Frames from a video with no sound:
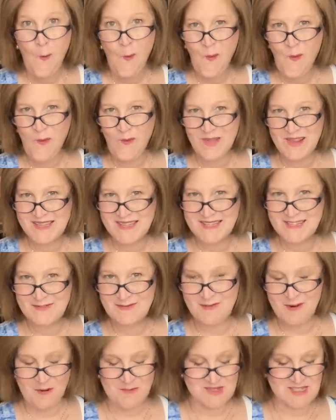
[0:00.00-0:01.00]
Ooh, this is
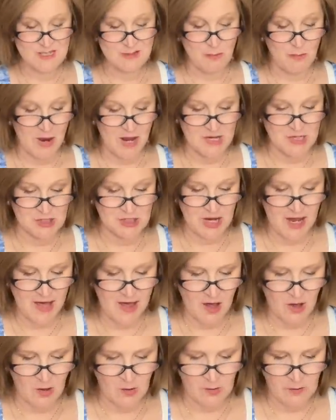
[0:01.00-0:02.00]
from
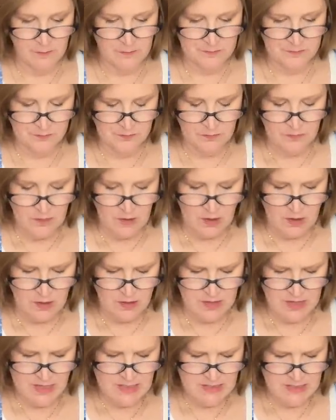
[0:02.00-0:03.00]
Spongellé.
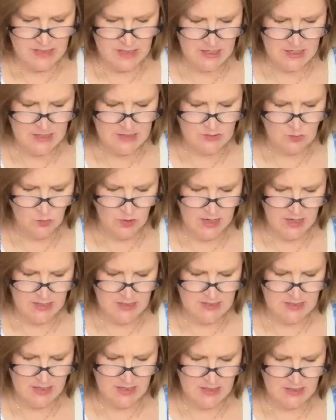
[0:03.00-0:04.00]
This is, what
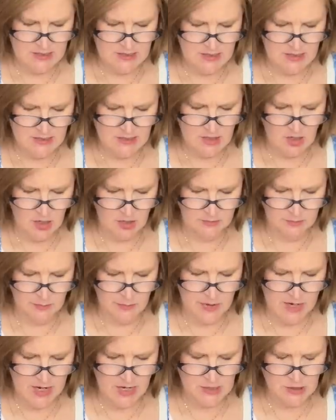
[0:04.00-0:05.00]
is this? It's called
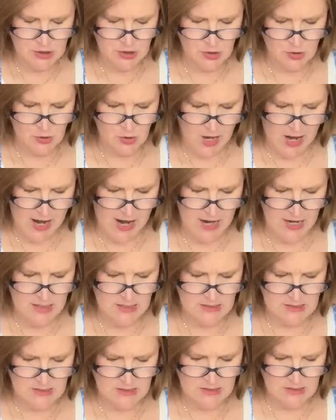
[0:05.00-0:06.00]
Beach
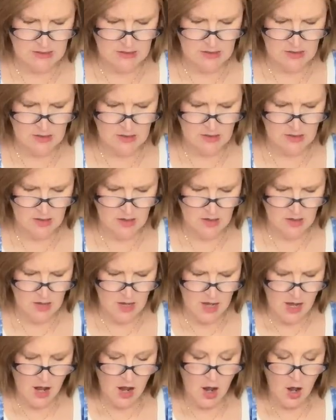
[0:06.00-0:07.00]
Grass.
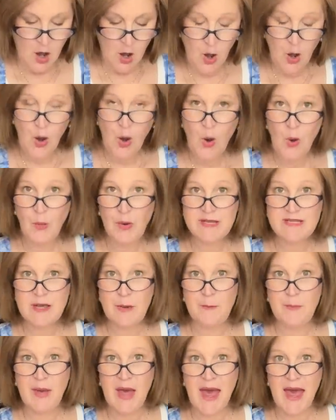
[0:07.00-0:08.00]
Oh, it's a
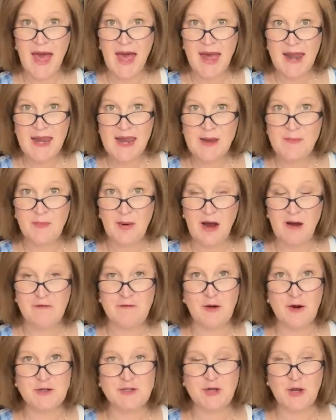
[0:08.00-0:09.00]
pedi
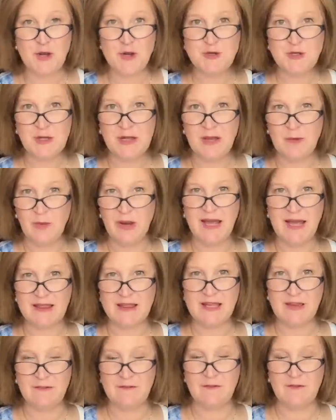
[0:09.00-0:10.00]
buffer. So usually we get
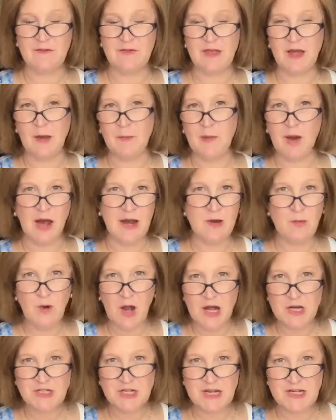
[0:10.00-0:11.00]
the, the body
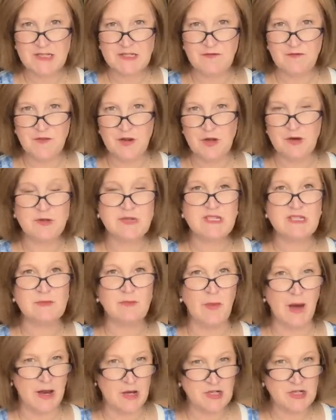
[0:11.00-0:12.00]
wash infused
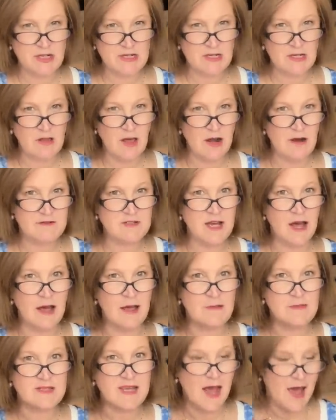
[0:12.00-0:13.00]
sponges a lot of
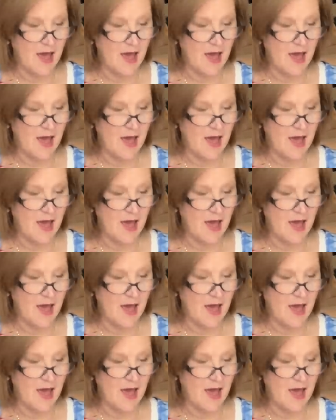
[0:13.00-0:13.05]
times.